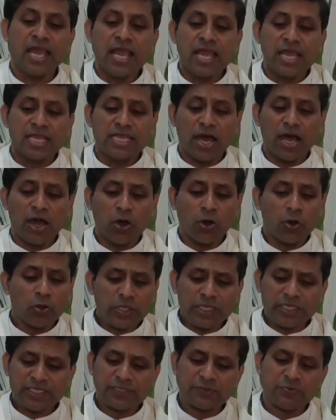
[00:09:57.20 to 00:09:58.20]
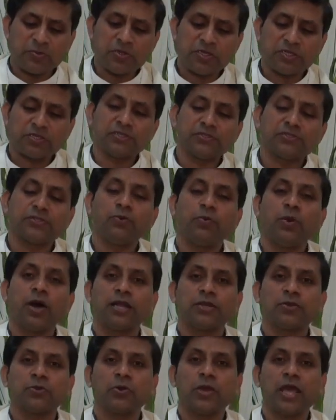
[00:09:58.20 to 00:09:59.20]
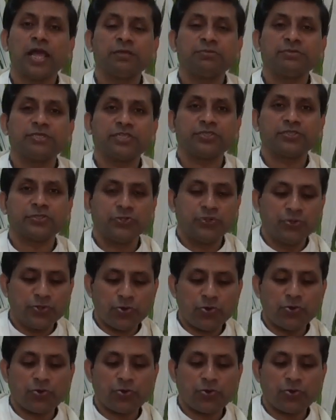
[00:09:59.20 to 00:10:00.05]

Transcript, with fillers: The Holy Spirit is the one who helps us know